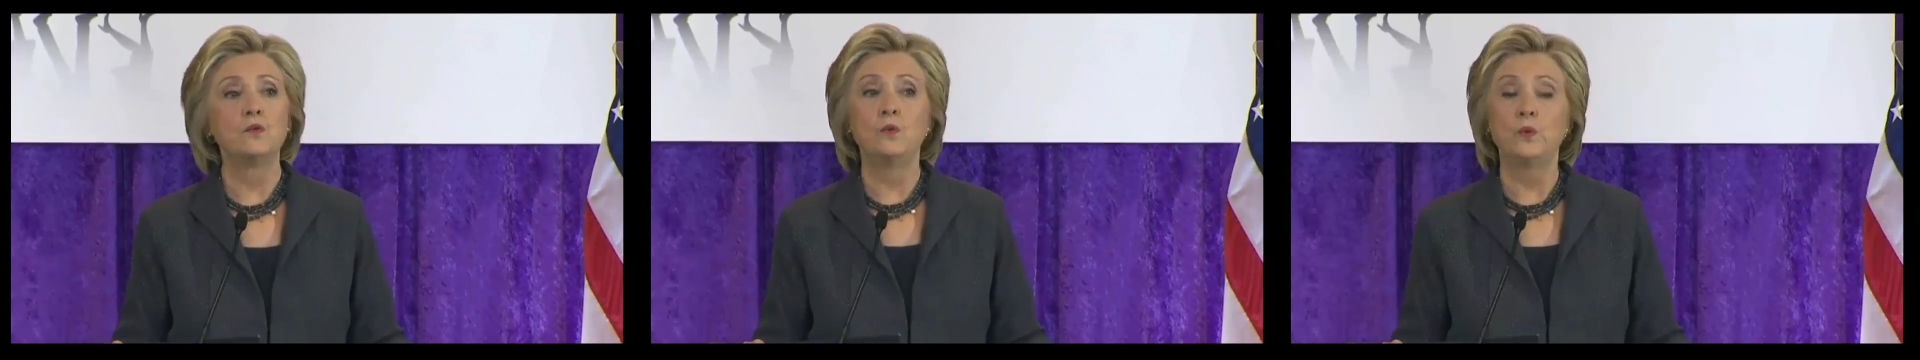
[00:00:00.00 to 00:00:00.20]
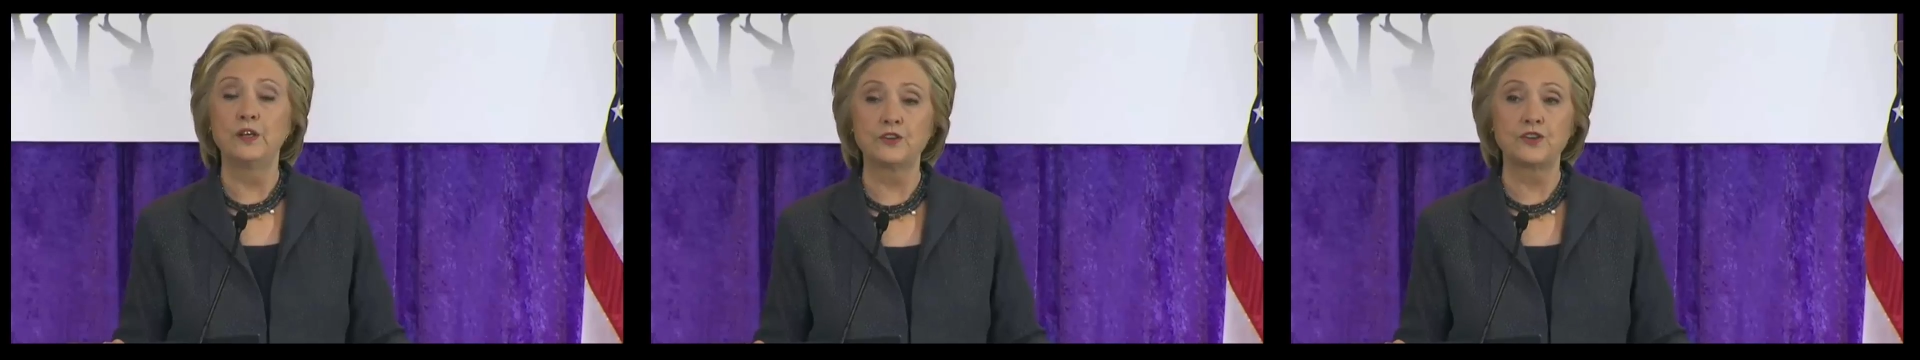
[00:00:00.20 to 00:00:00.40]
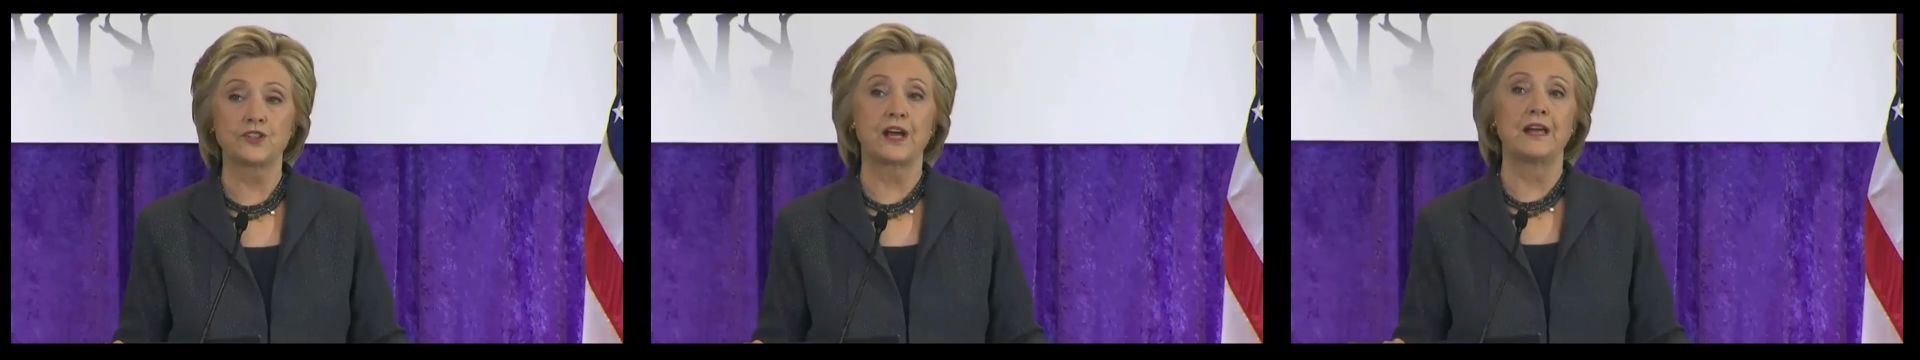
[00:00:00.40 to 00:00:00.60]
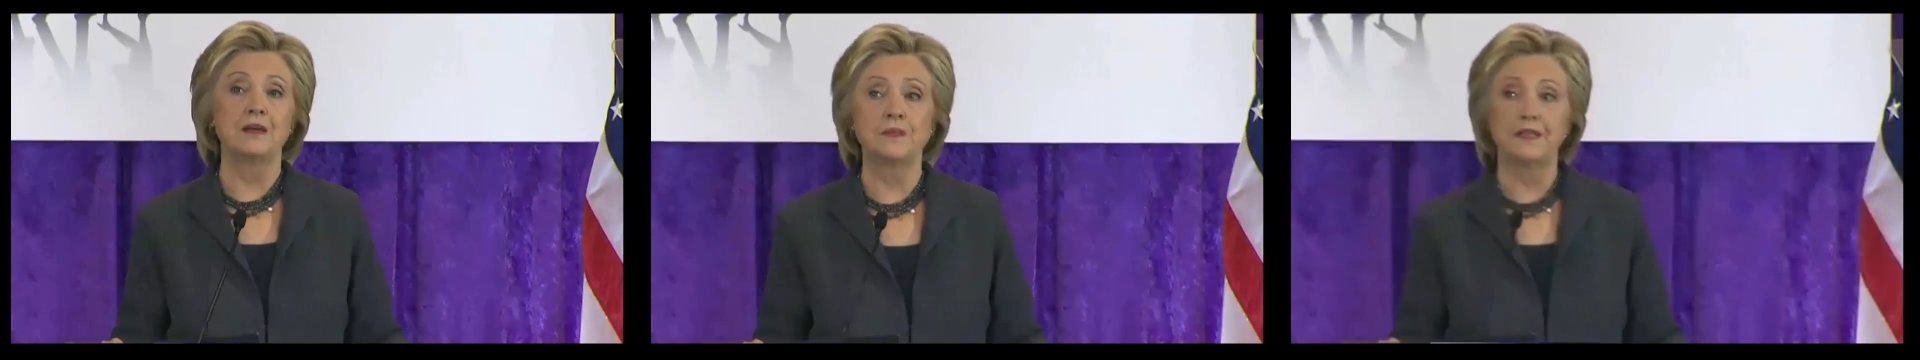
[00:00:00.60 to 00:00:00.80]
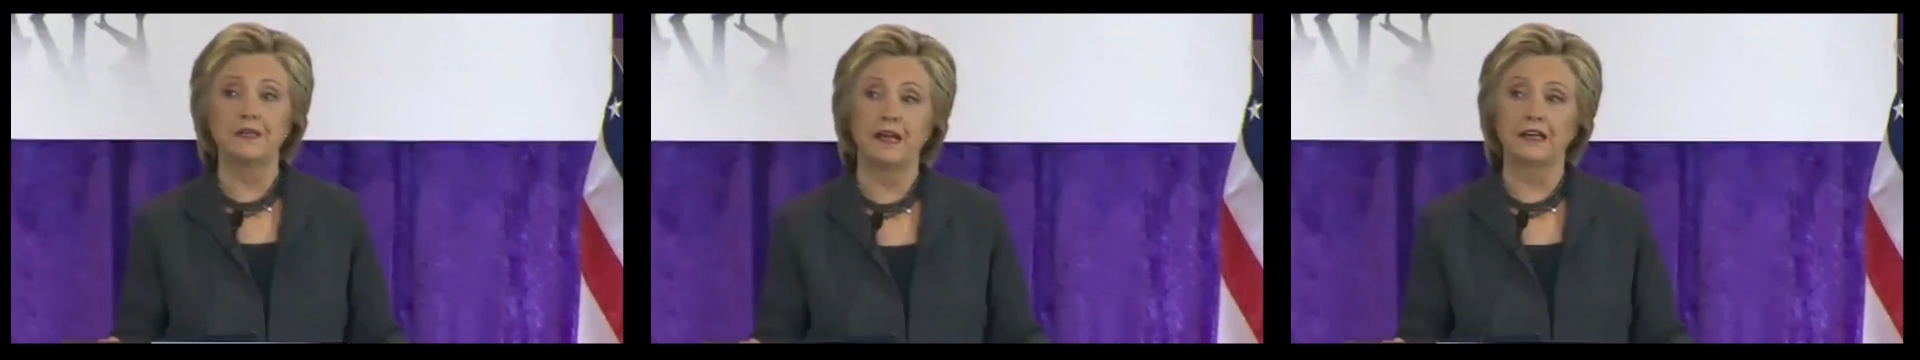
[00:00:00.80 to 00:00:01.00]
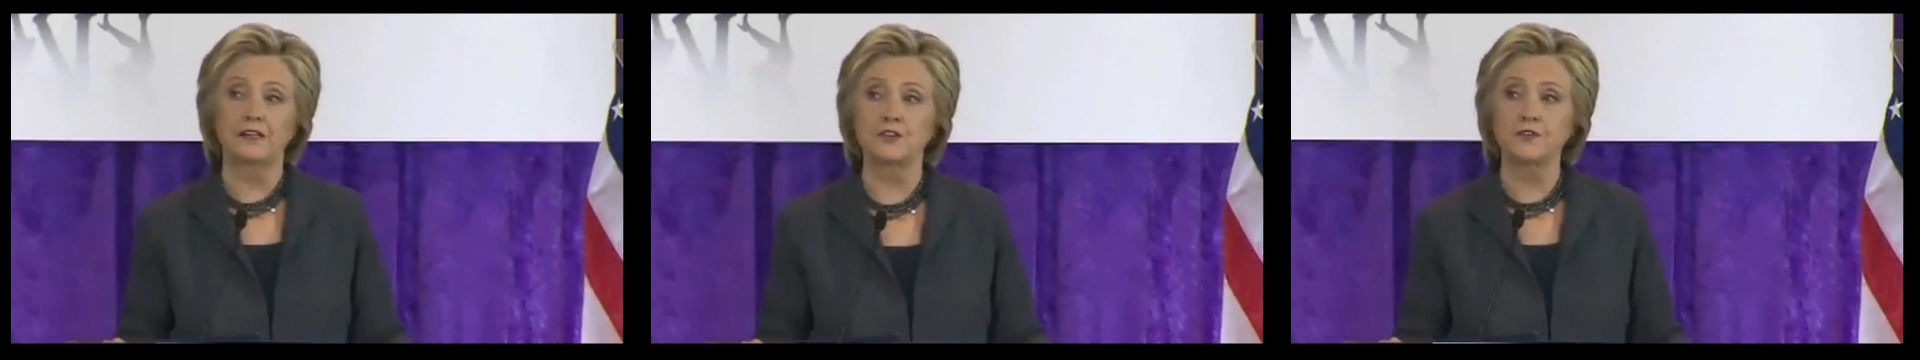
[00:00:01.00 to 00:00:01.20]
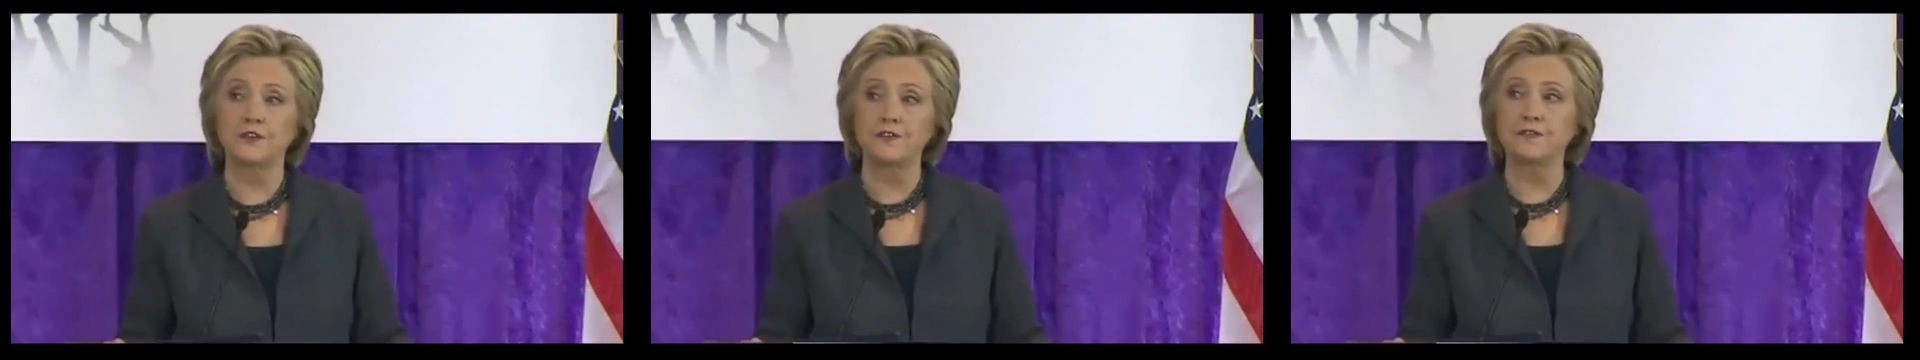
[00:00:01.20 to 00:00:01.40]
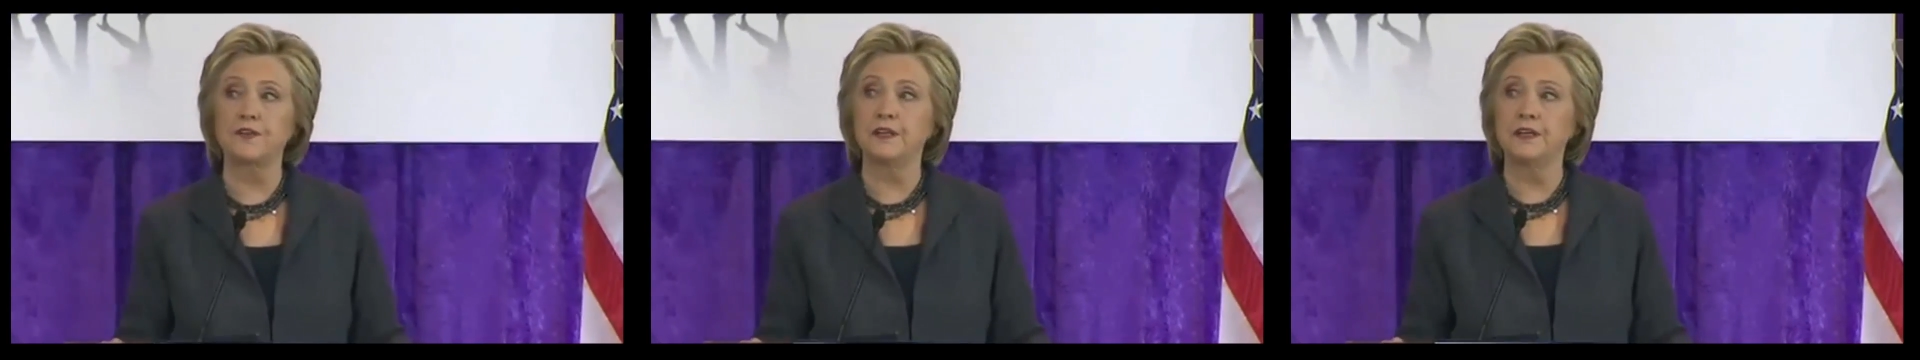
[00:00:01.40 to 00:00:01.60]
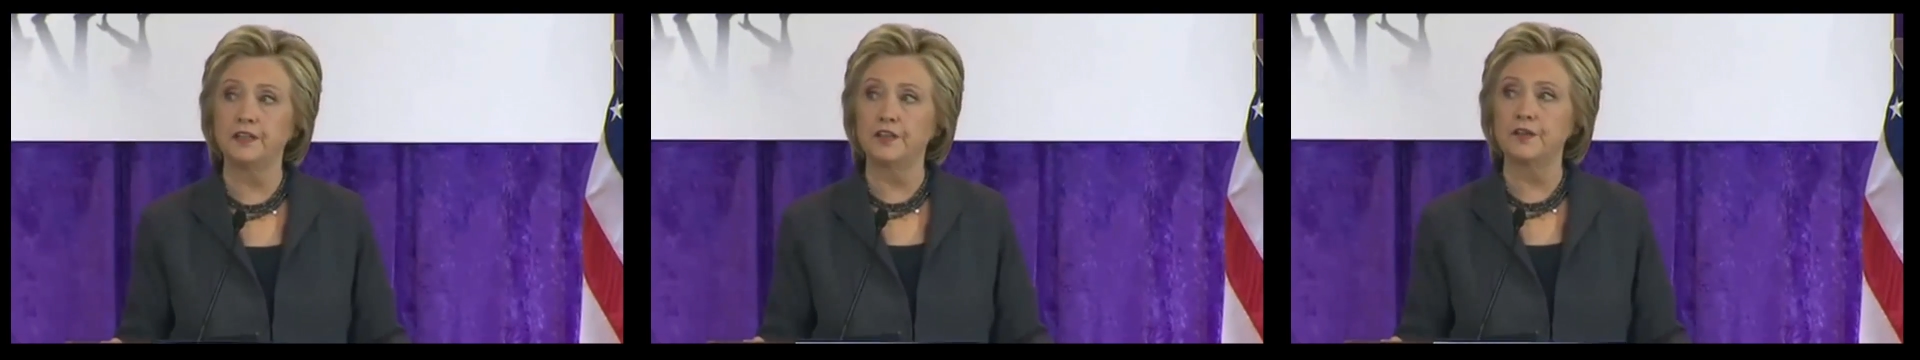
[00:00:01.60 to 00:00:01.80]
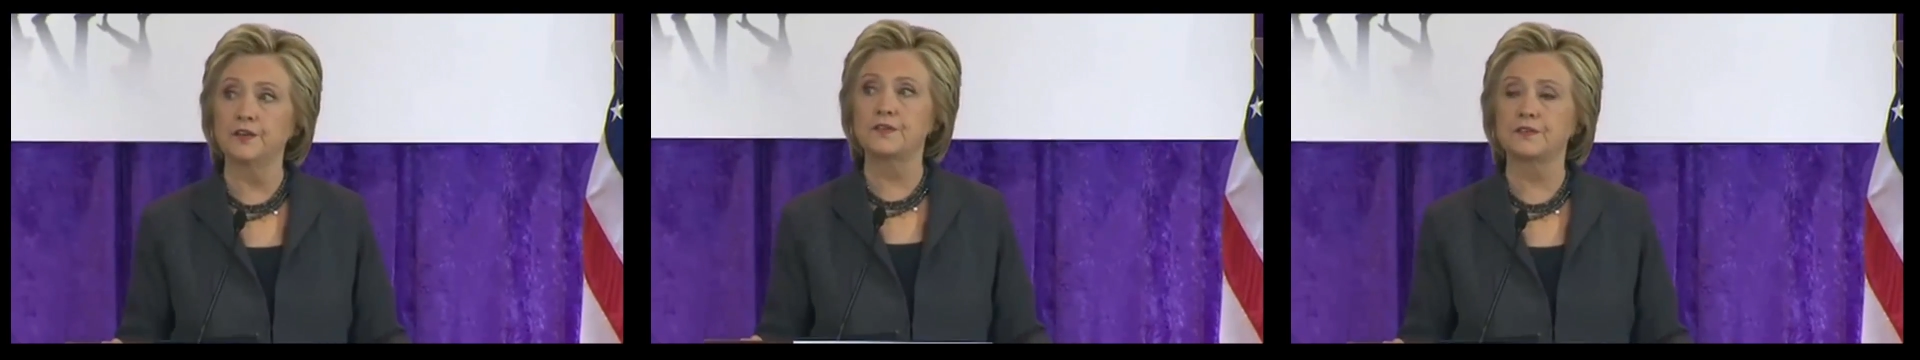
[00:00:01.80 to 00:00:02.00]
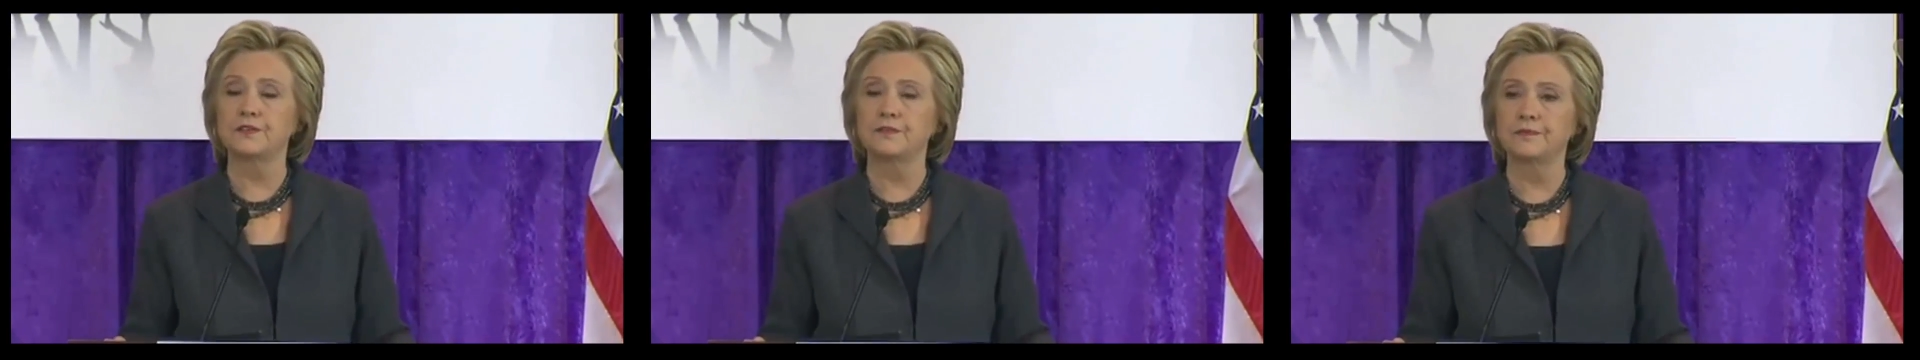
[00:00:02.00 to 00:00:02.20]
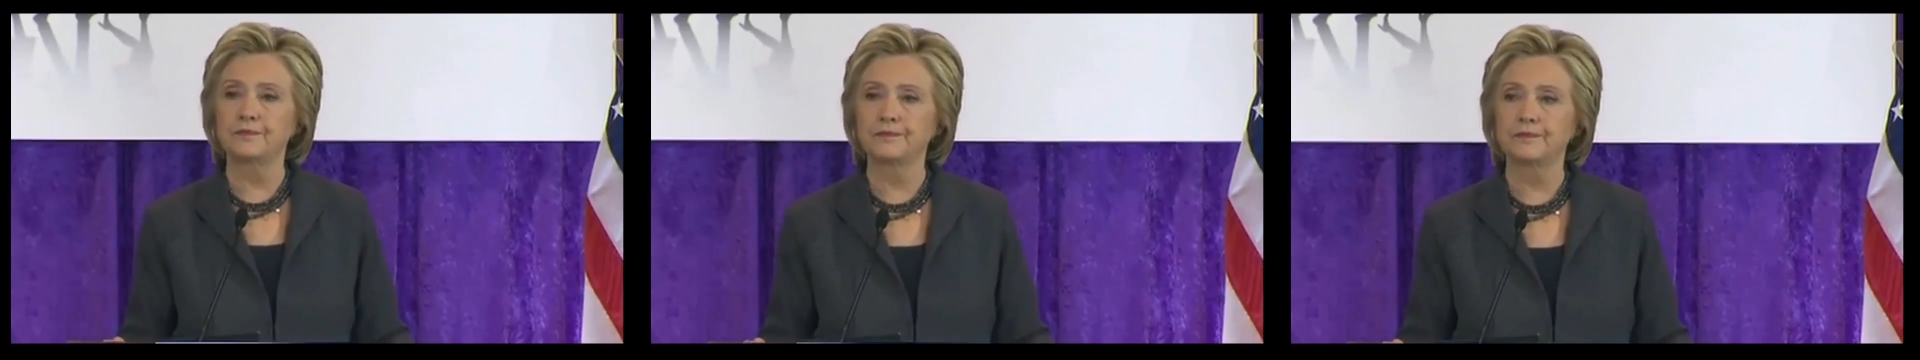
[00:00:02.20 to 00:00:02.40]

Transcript: will shape the next 50 years.